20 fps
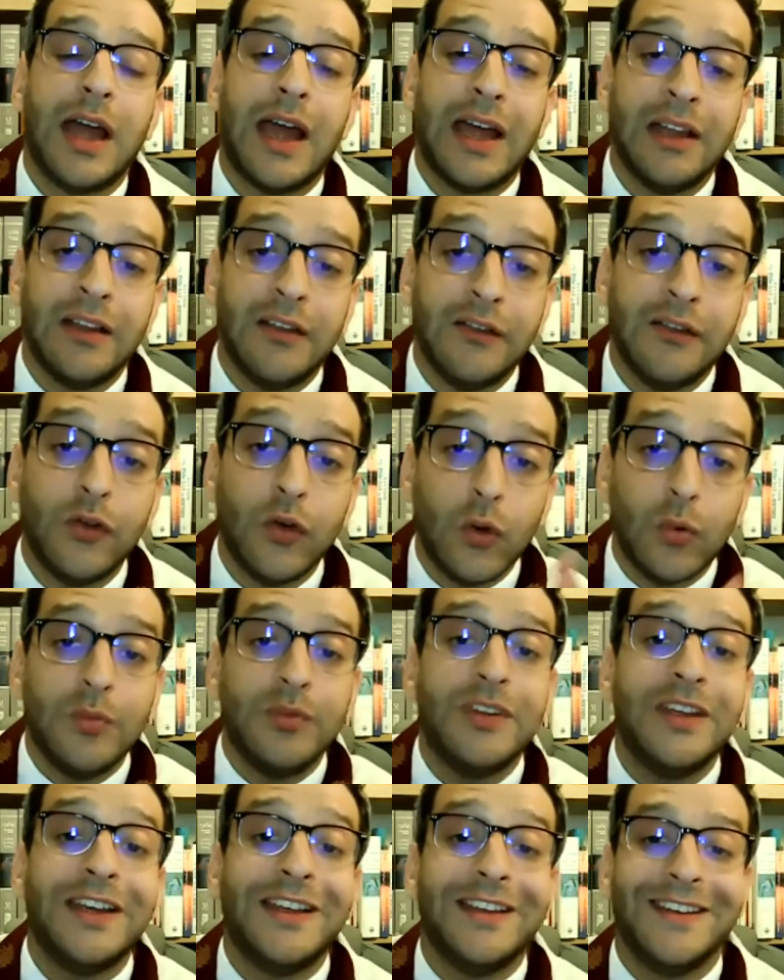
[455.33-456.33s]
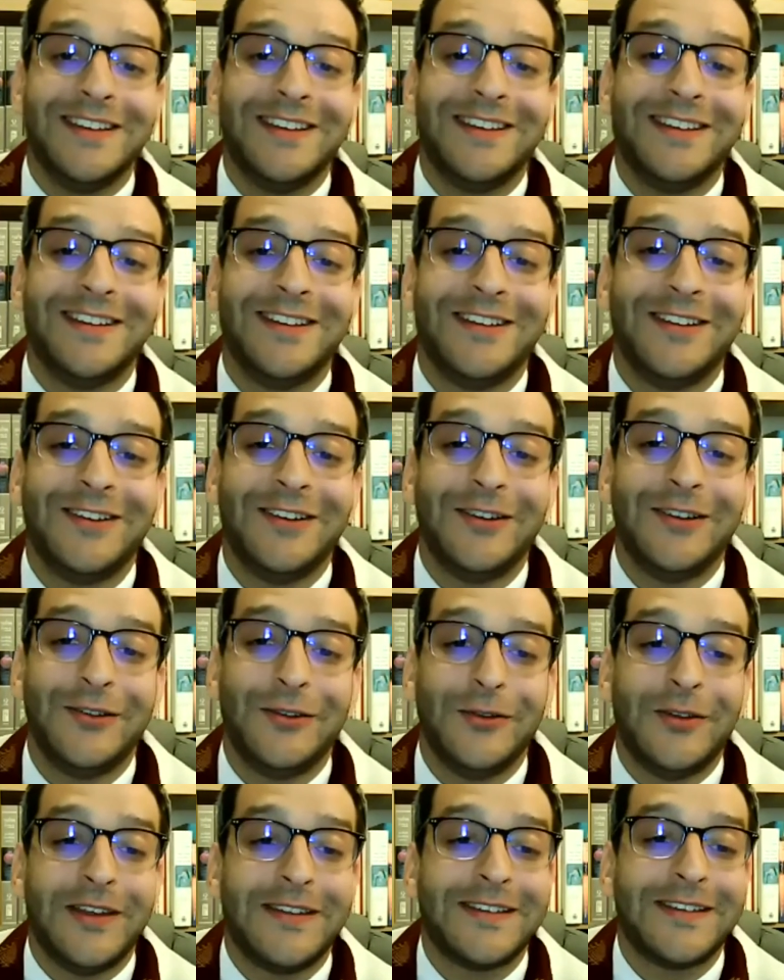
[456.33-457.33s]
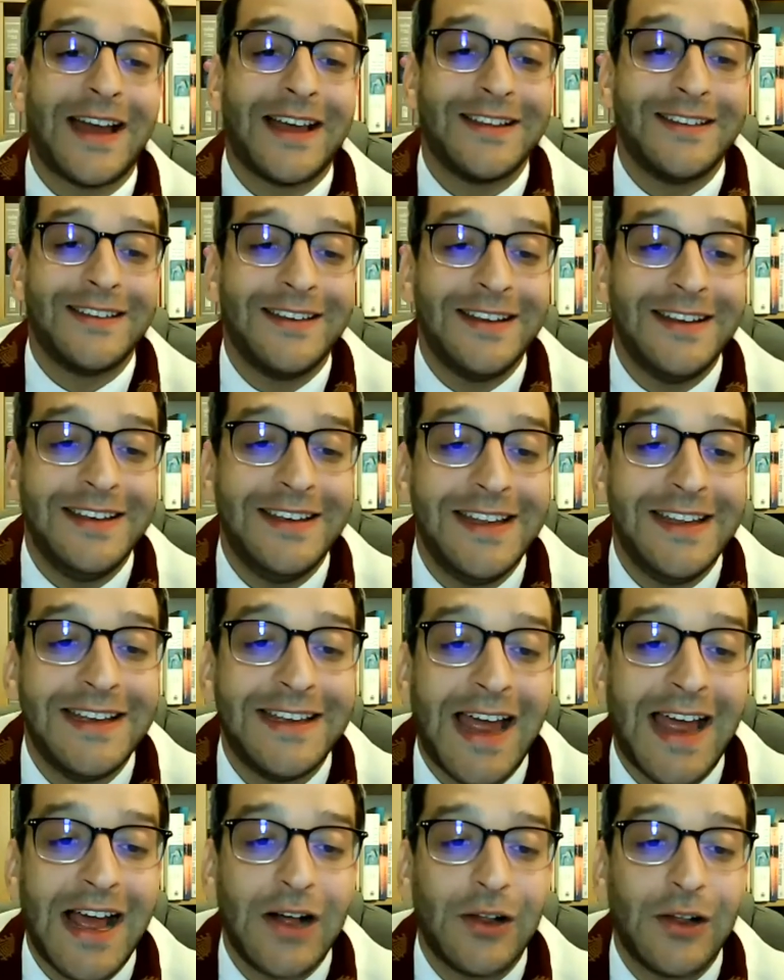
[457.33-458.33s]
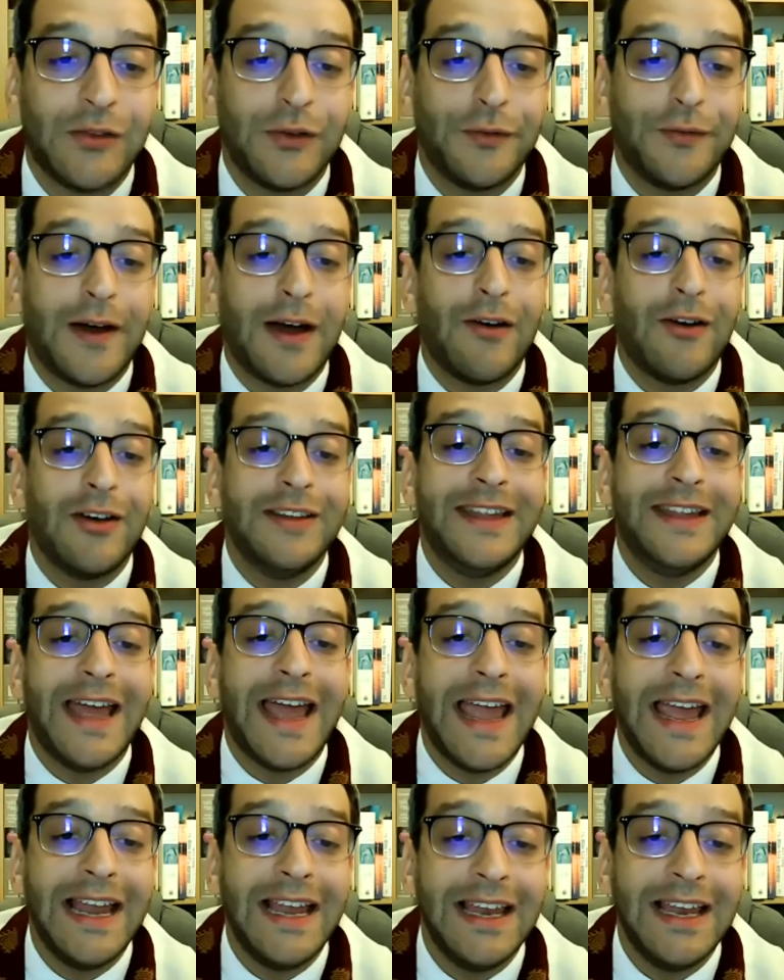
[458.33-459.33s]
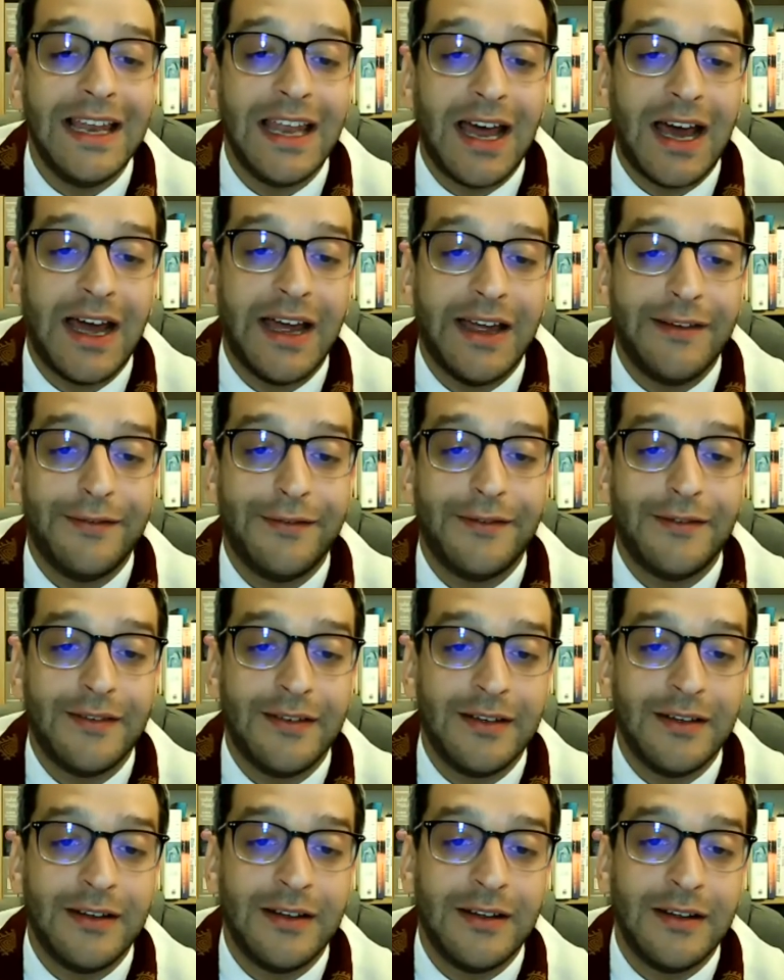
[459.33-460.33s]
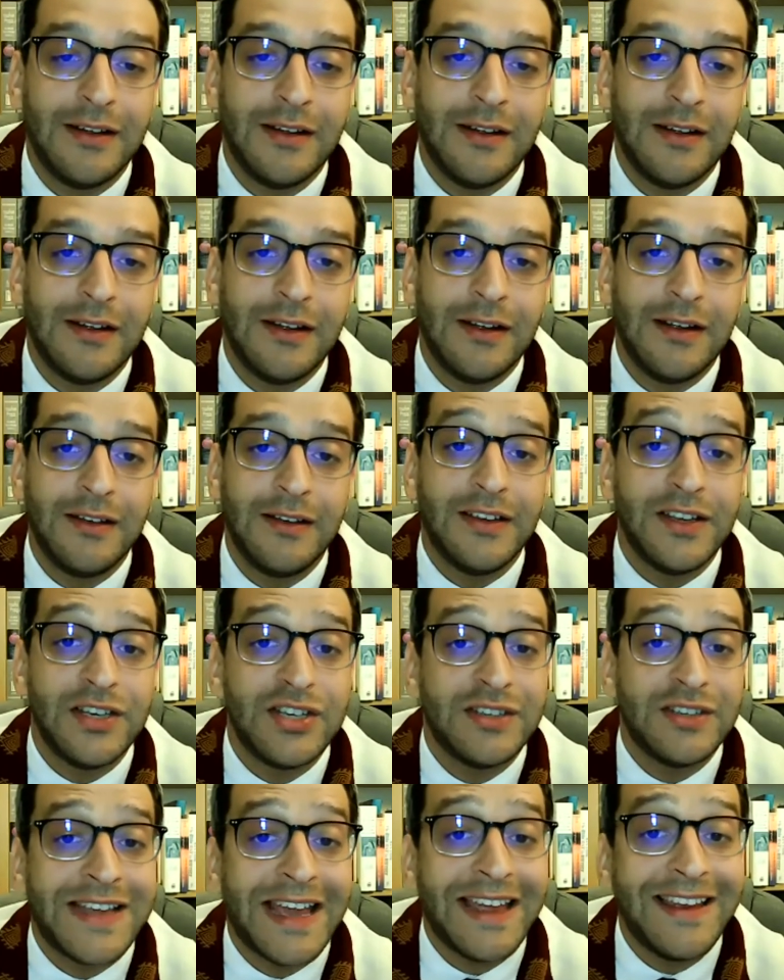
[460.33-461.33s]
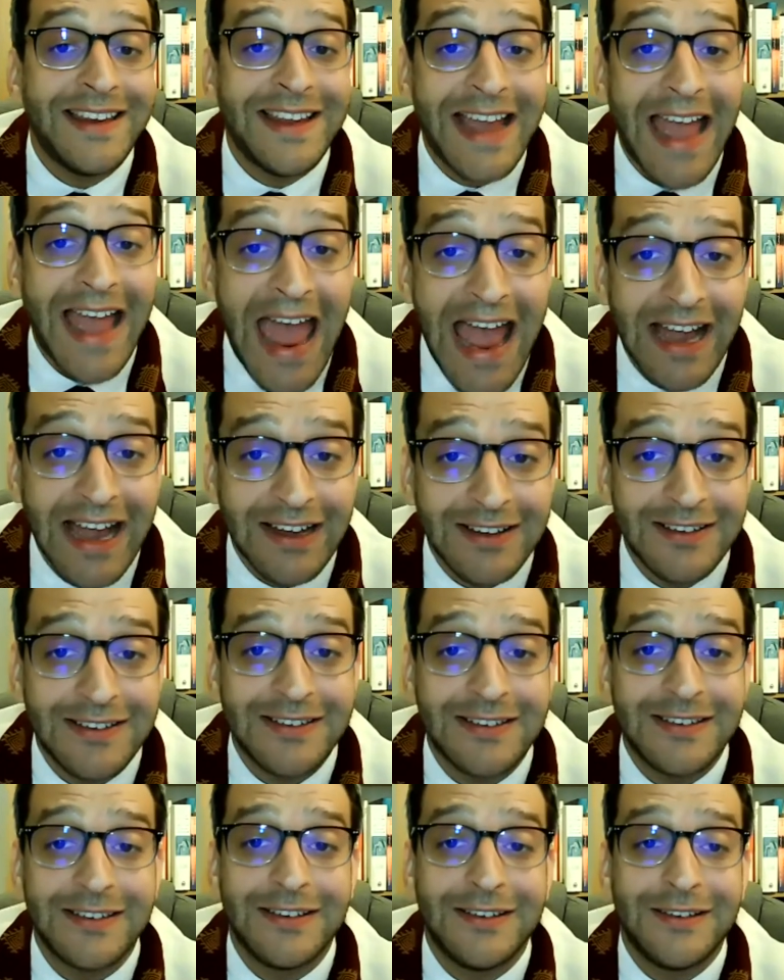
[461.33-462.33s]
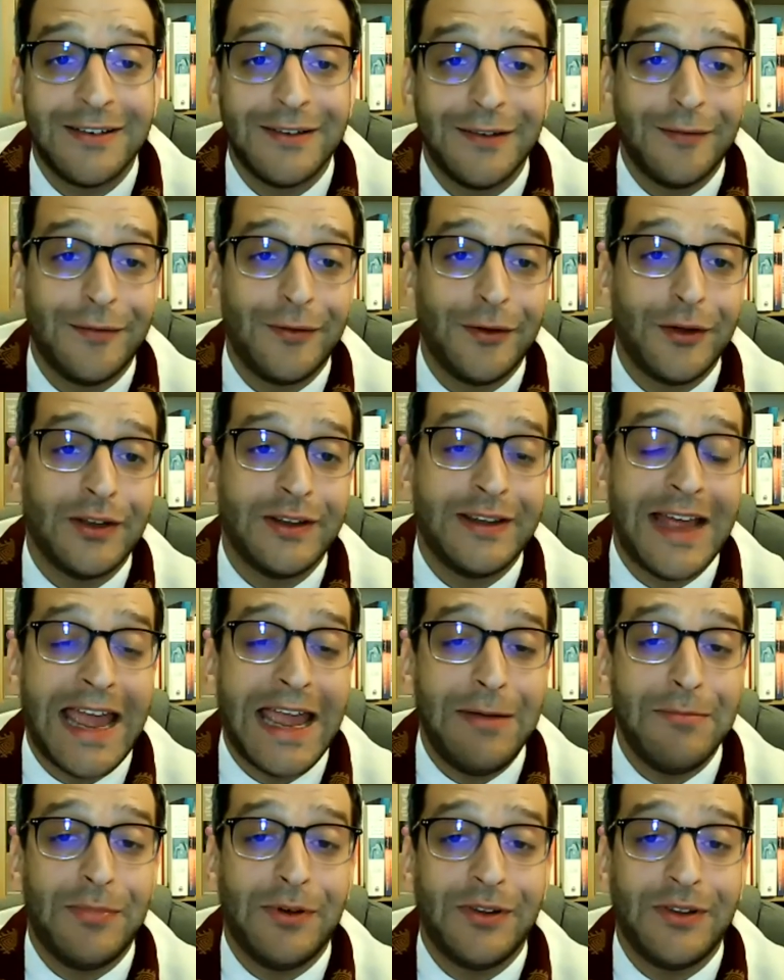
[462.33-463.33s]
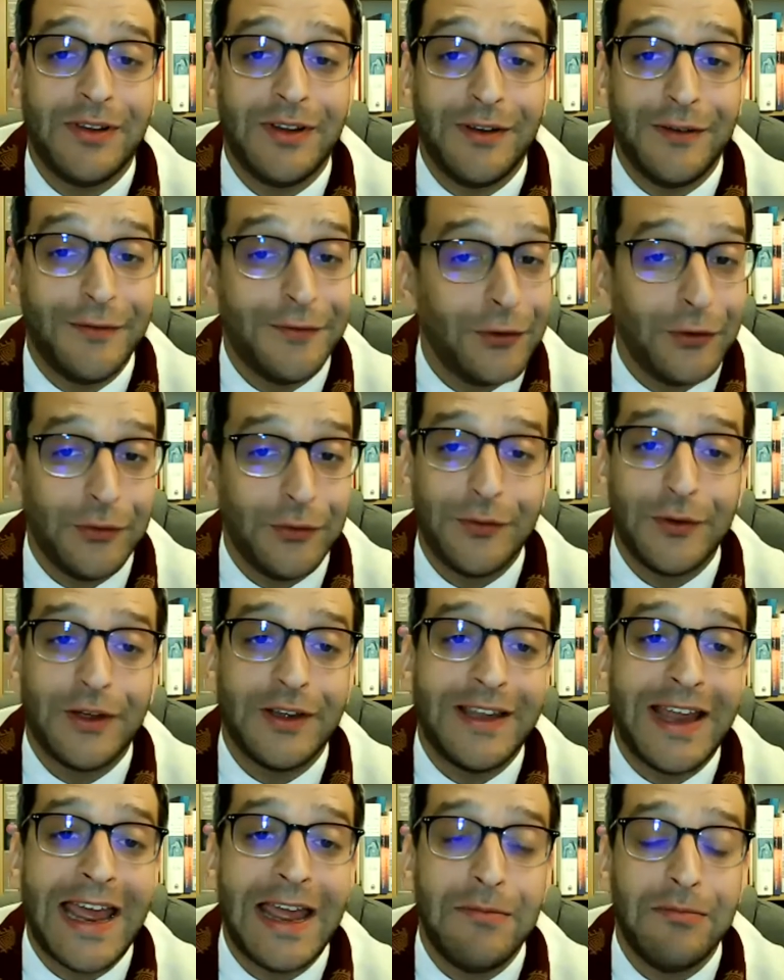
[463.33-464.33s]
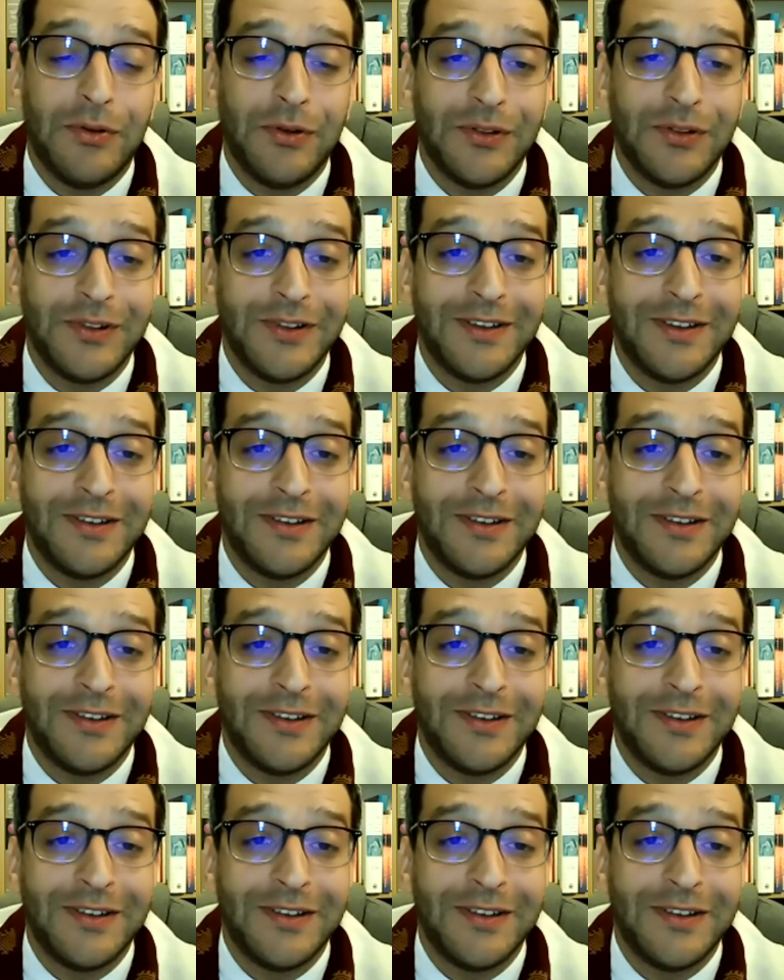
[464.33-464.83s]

and zooms in to discussing details of our daily life, such as getting eggs for your table and food for your table.